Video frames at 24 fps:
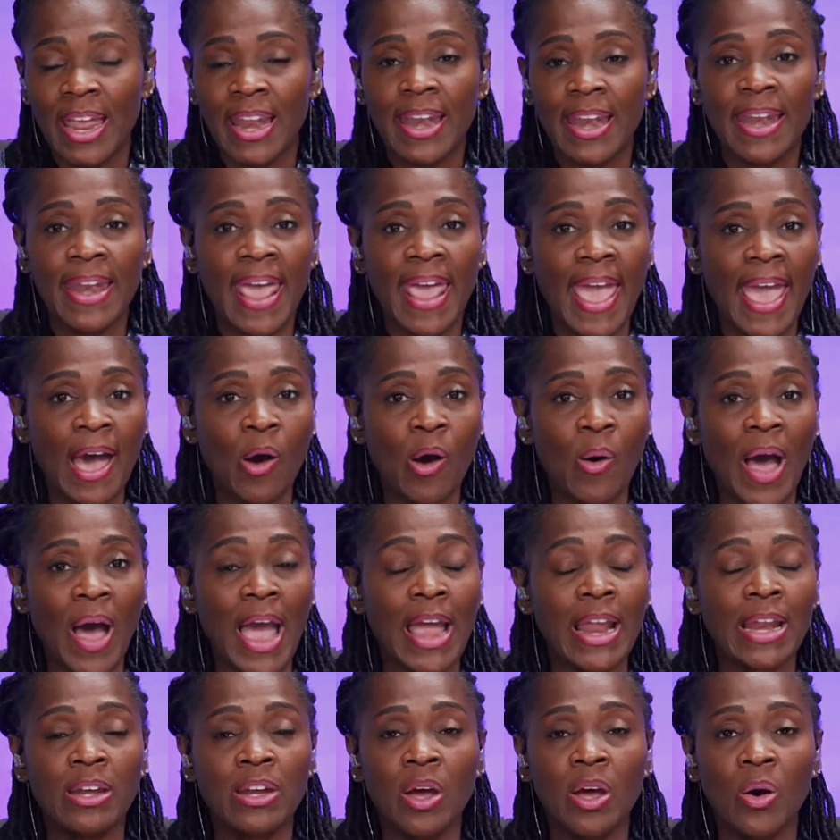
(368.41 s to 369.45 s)
Now
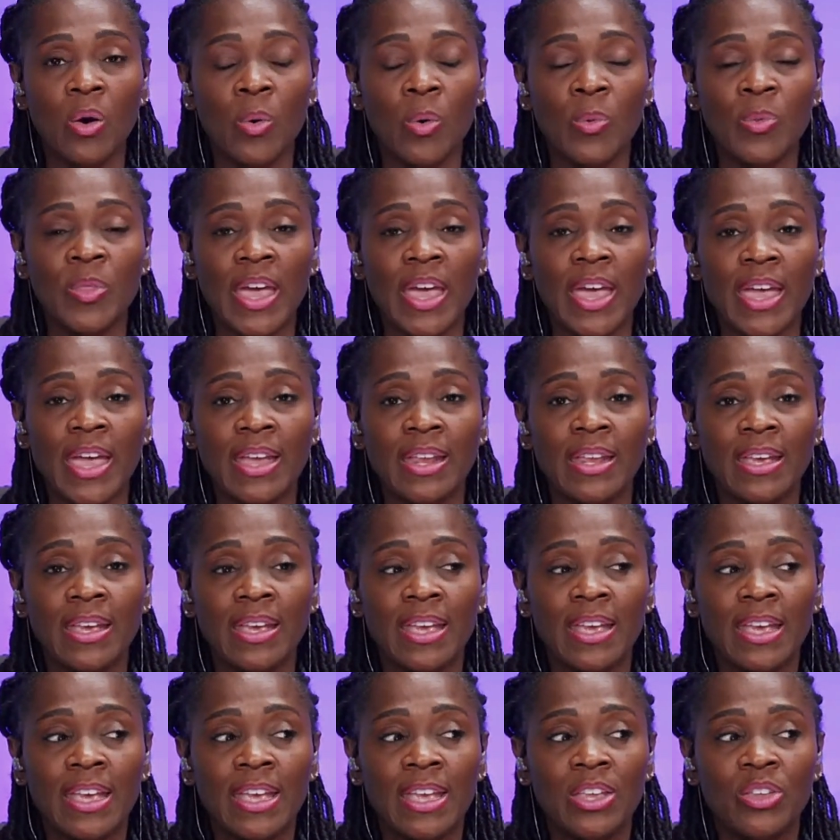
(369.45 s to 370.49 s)
I know that
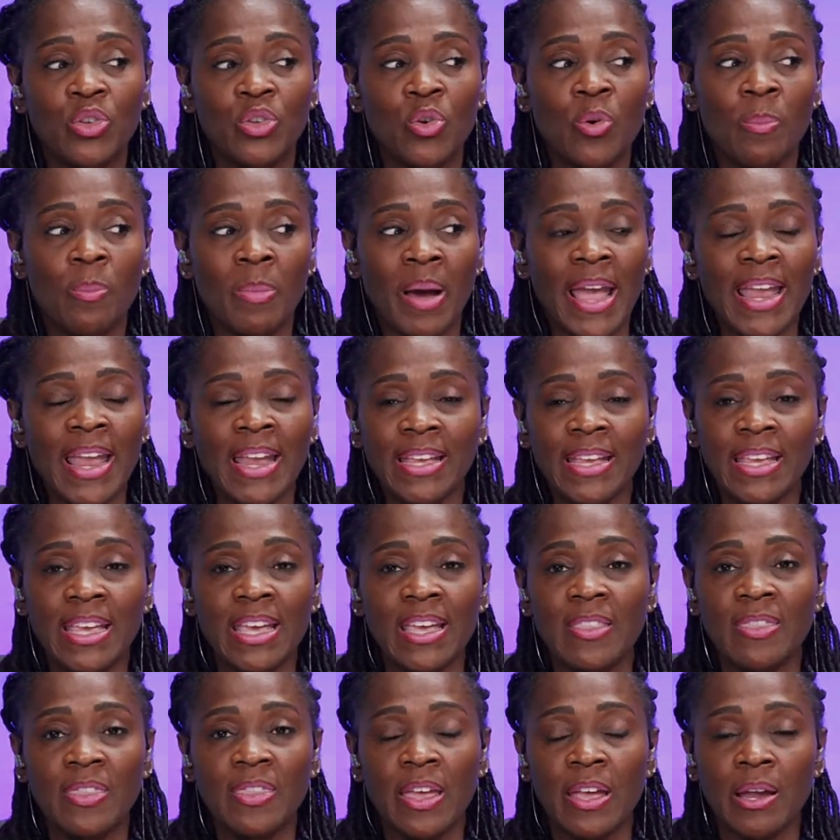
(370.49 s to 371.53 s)
you might
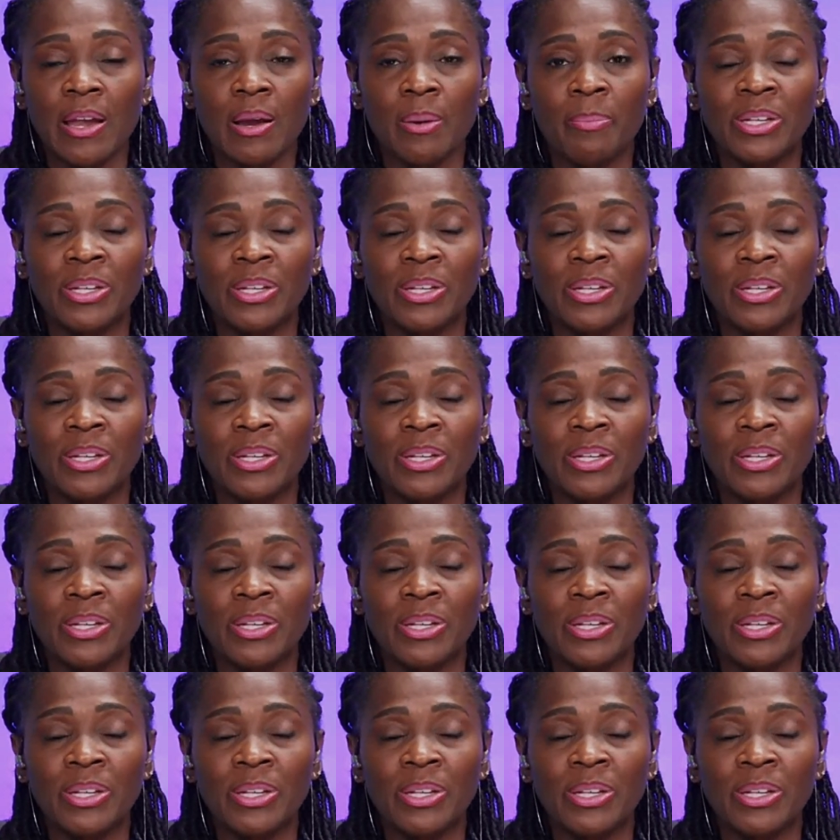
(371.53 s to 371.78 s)
get there,